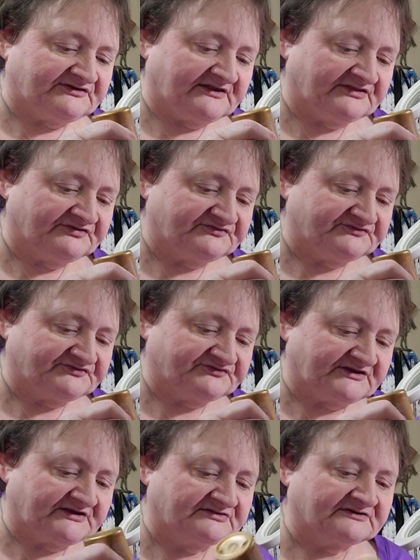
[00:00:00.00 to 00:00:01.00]
tends to
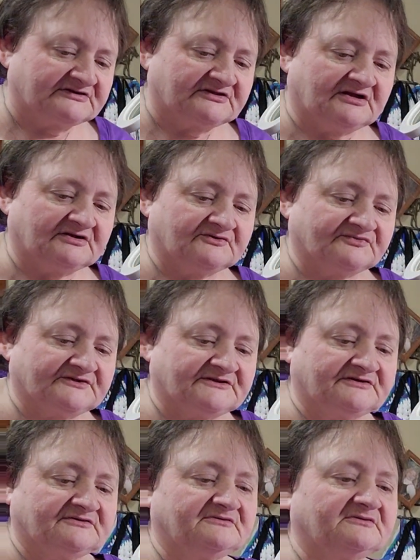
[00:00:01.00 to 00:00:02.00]
stay a little longer
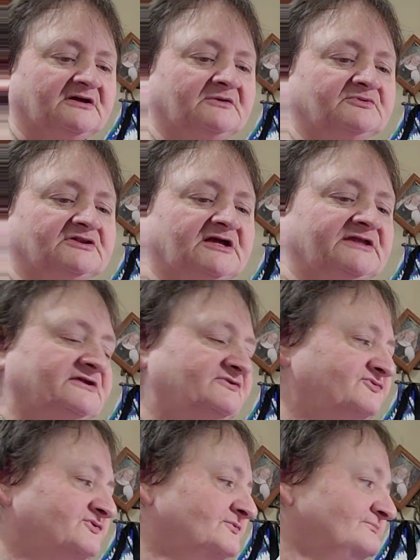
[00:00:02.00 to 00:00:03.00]
than I would like it
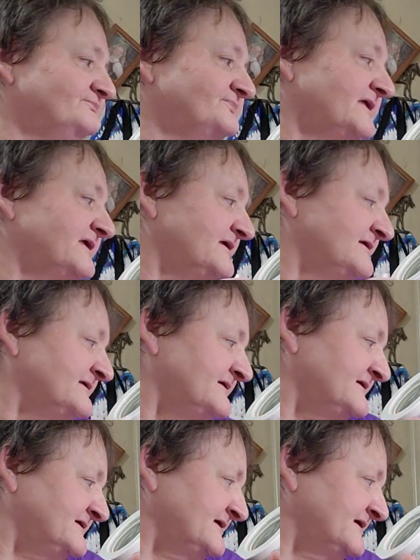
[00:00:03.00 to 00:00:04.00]
to.
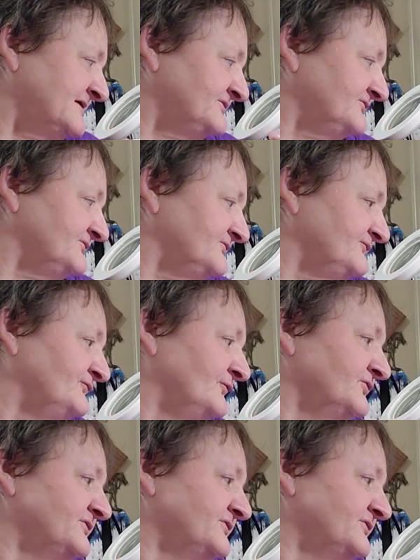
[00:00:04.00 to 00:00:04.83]
And for